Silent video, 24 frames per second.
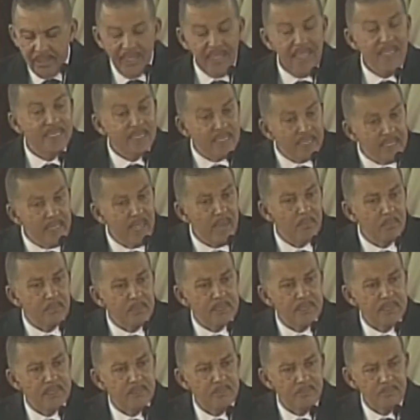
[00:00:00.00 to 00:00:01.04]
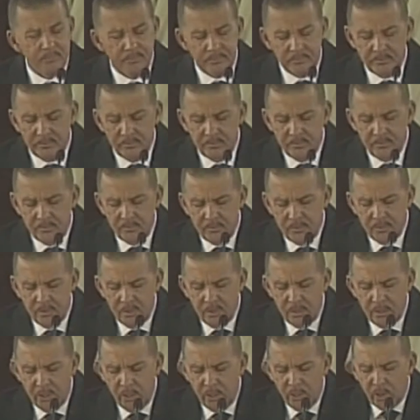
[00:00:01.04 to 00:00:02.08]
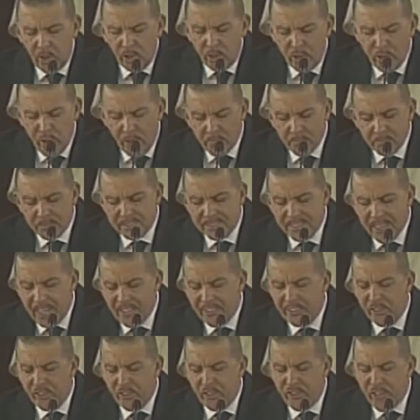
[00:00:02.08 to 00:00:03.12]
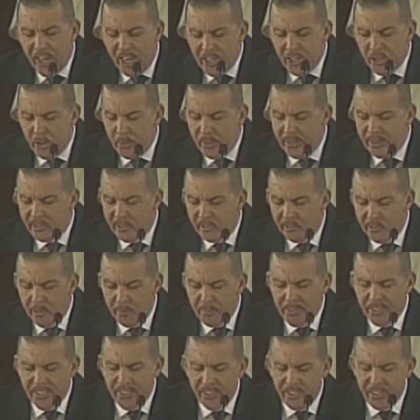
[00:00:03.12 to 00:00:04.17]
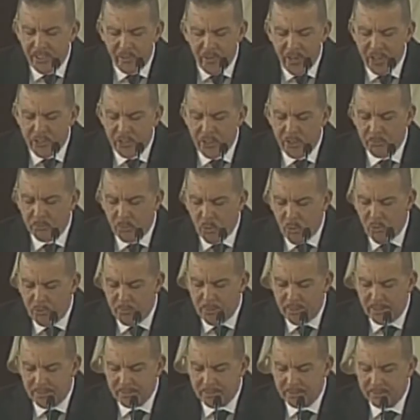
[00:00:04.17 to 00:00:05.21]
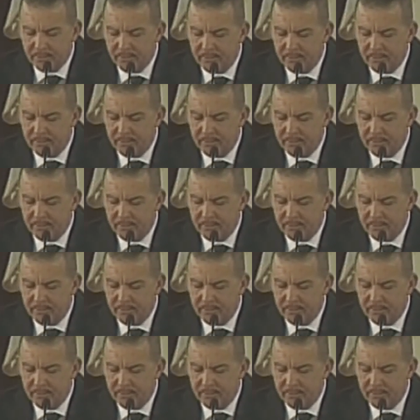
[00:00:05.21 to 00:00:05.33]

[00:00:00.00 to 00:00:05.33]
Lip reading: His attempts to jumpstart a genuine Caribbean integration movement